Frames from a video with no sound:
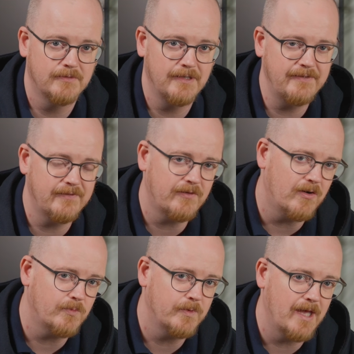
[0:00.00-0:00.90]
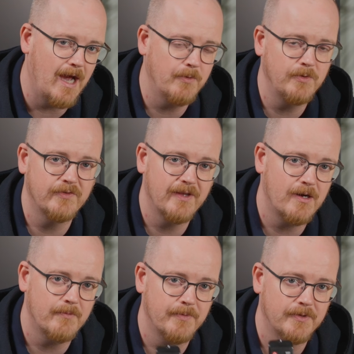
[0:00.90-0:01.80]
Let's start with how you set
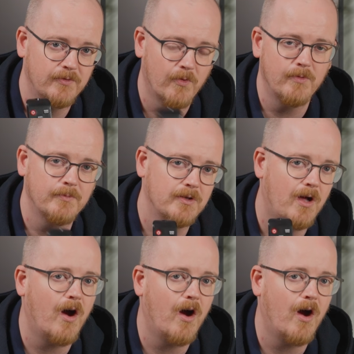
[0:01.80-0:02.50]
up a normal